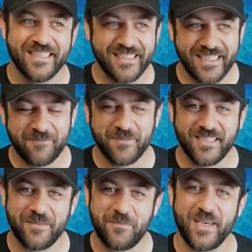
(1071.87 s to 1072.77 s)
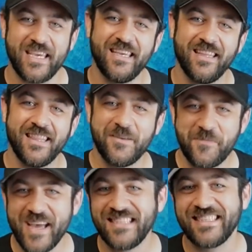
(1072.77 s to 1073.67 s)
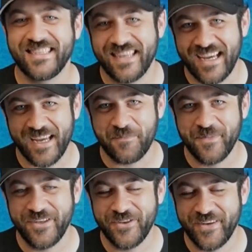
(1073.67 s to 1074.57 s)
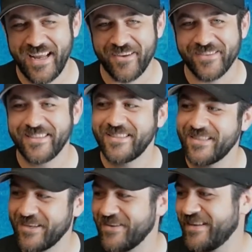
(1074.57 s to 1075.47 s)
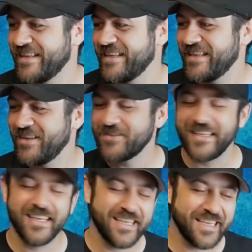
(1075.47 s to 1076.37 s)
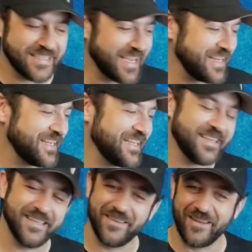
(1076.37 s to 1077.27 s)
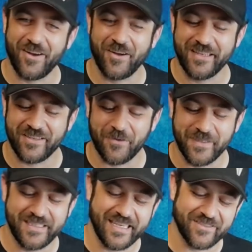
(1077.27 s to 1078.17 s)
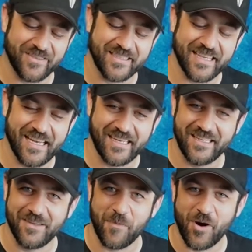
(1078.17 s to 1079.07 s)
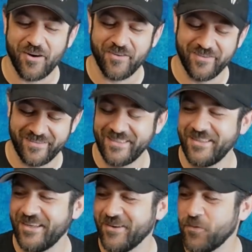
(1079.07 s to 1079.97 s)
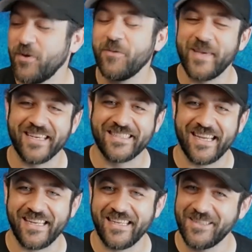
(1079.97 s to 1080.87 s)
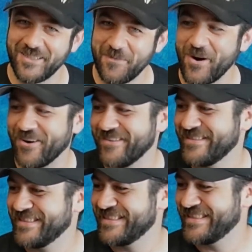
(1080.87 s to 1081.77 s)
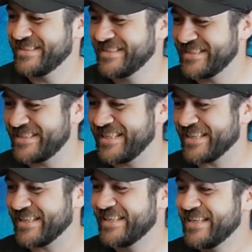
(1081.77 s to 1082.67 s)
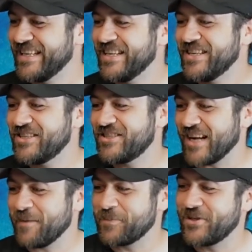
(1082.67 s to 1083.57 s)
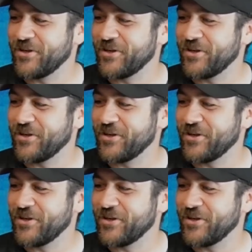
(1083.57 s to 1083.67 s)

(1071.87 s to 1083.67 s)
seems to be the best time to announce. So you'll see, exciting. As always, things are exciting tomorrow. Will be exciting tomorrow. Still, shop